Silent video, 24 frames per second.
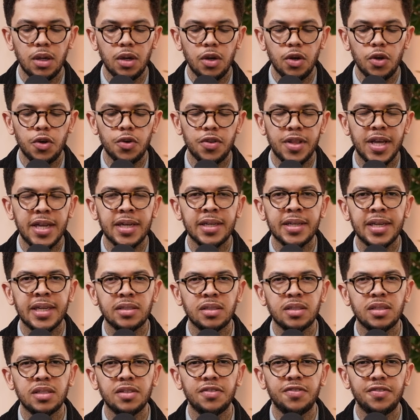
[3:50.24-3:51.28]
who then
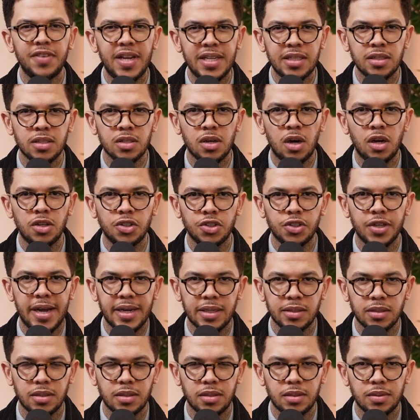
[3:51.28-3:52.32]
gets defense
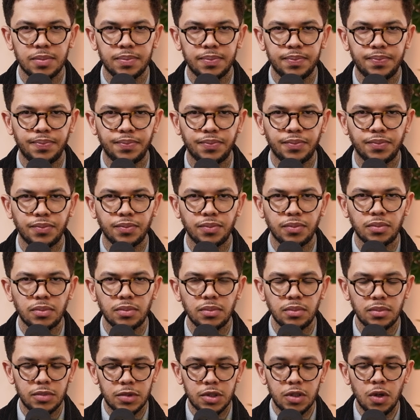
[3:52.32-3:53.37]
contracts,
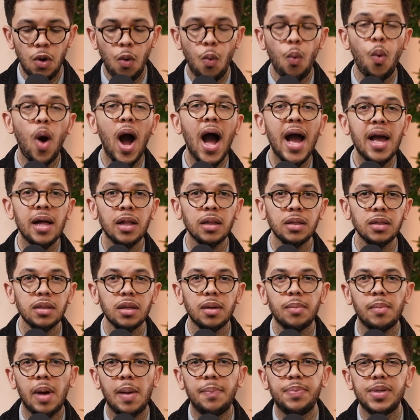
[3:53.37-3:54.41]
while
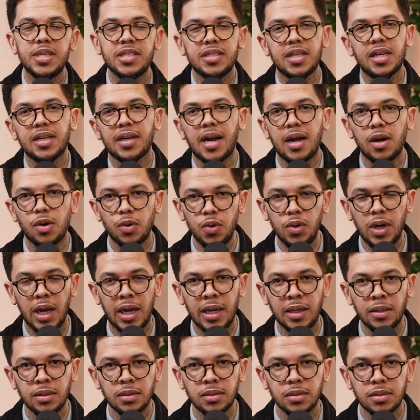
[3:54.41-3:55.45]

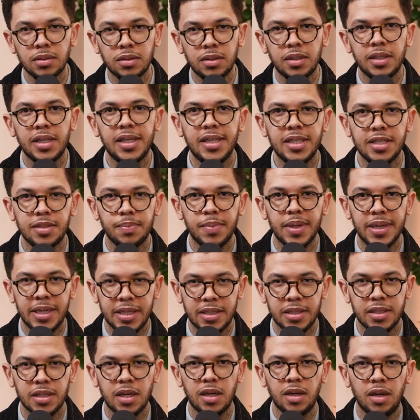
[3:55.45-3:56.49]
Mapisa-Nqakula is
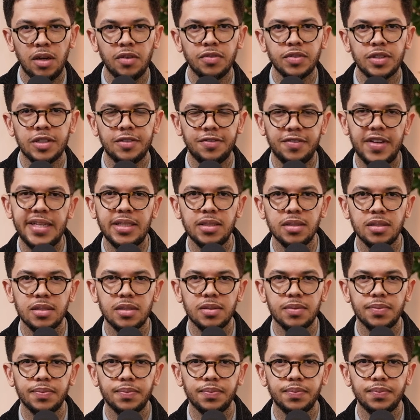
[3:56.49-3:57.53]
Minister of Defense.
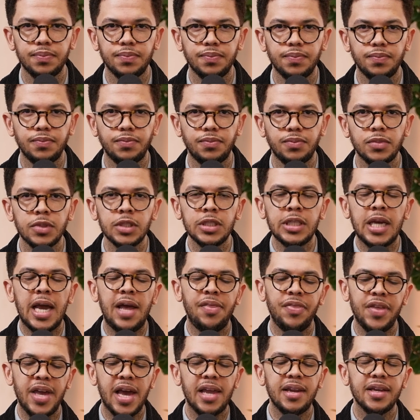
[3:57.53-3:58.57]

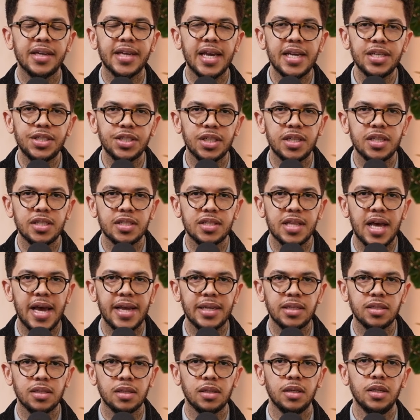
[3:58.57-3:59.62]
And the allegation is
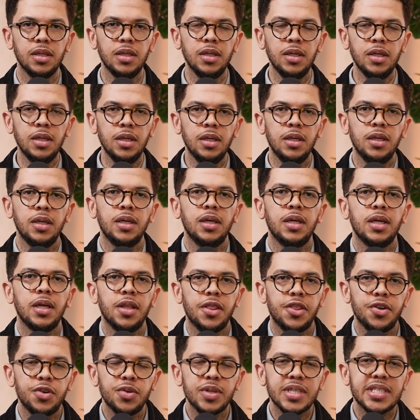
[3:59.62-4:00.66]
that
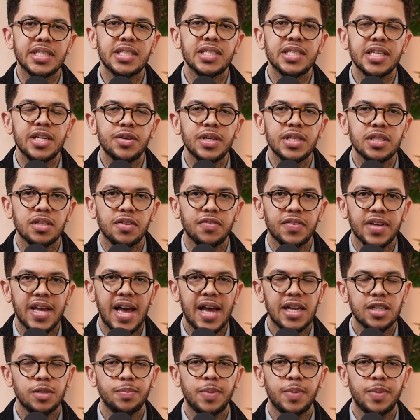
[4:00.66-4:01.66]
through a series of cash